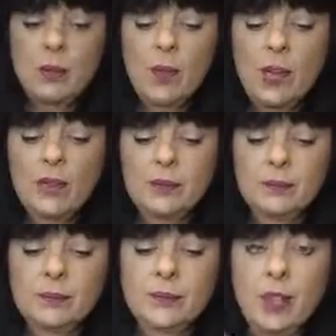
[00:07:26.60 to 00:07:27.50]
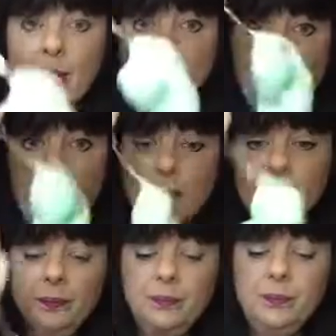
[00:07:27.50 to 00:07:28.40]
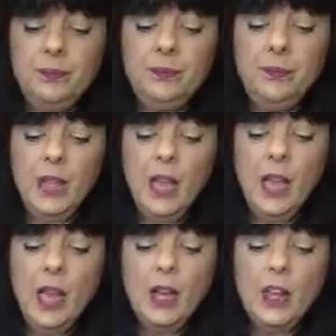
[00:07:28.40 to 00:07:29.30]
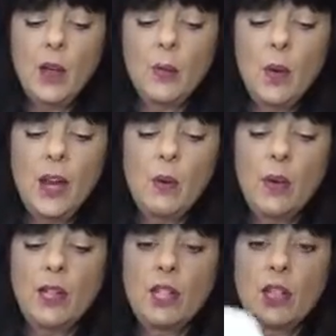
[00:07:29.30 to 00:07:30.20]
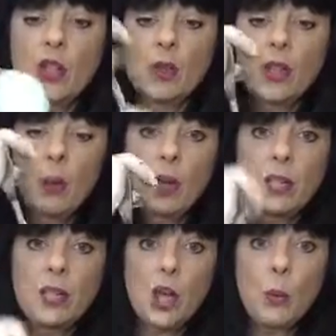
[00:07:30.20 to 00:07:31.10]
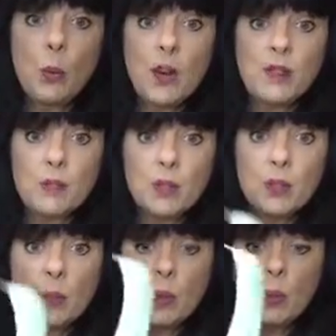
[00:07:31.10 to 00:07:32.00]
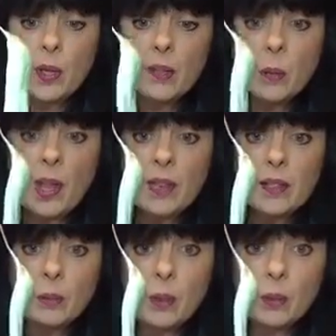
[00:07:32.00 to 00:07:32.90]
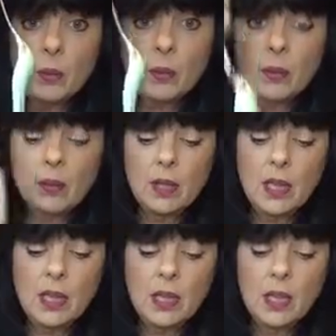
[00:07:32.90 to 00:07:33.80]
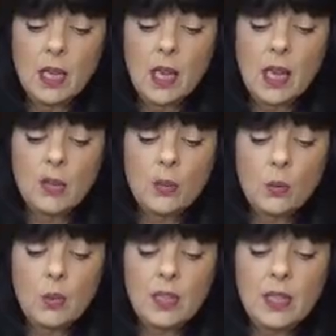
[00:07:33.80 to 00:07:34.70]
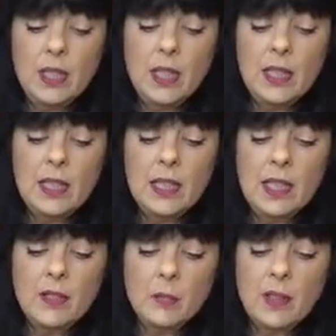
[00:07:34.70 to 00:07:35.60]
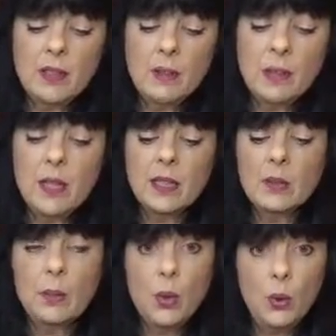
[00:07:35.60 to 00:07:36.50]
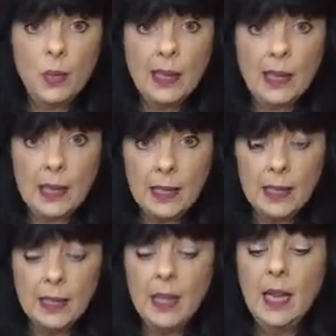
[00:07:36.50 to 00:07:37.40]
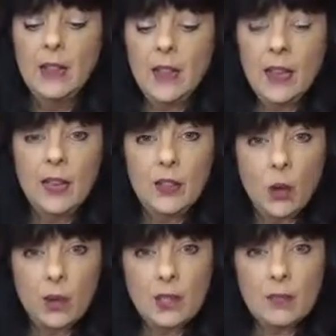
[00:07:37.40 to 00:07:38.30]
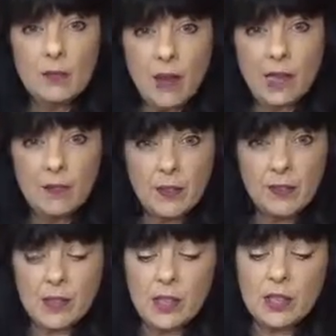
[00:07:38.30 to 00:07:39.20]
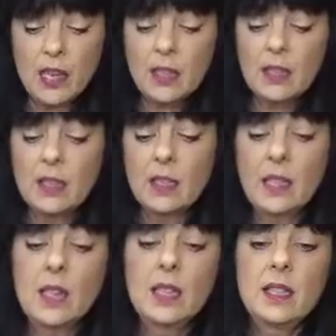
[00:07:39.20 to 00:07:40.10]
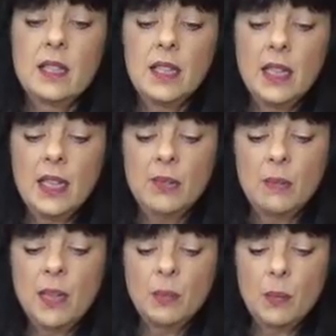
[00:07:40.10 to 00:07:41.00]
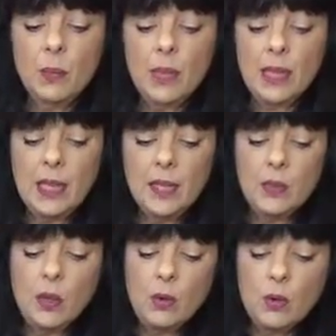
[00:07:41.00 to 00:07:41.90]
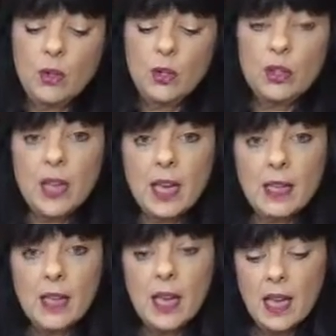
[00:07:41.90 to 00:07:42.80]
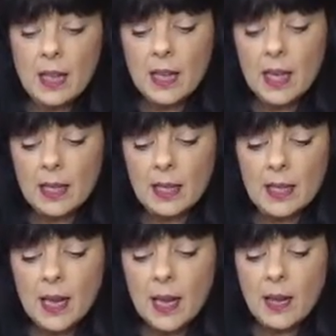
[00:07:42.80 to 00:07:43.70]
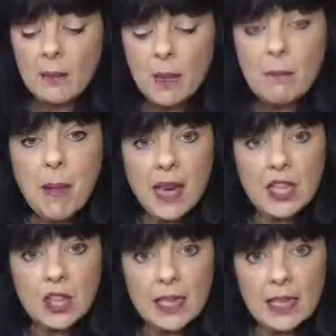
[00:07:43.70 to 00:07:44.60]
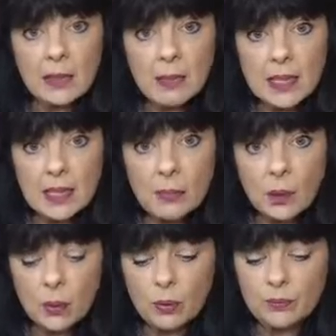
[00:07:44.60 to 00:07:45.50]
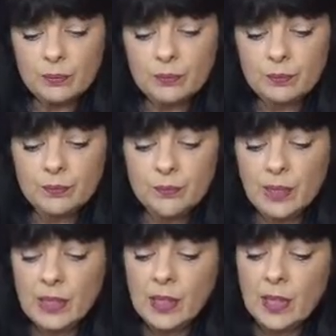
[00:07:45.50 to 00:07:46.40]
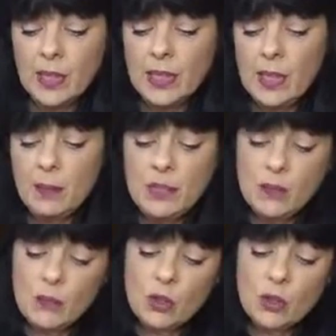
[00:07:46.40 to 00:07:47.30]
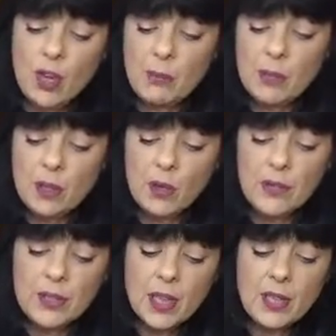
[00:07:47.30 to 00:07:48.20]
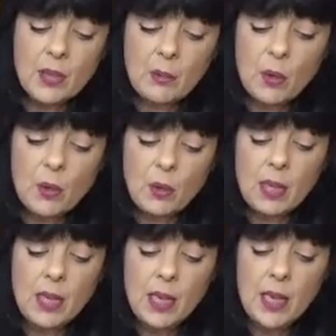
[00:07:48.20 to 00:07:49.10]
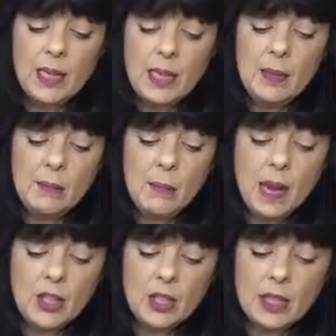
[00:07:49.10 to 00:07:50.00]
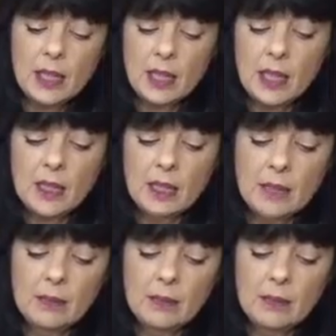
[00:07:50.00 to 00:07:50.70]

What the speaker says: away. Okay. Now, what I wanted to do is I wanted to come away from the spoon as well as the bowl. All right. So once it leaves my spoon clean, then I'll know it's ready for the finger test. Still not leaving my spoon clean, so I'm going to just kind of mash it a little bit in the bowl and keep scraping it off the side of the bowl and keep mashing it like that.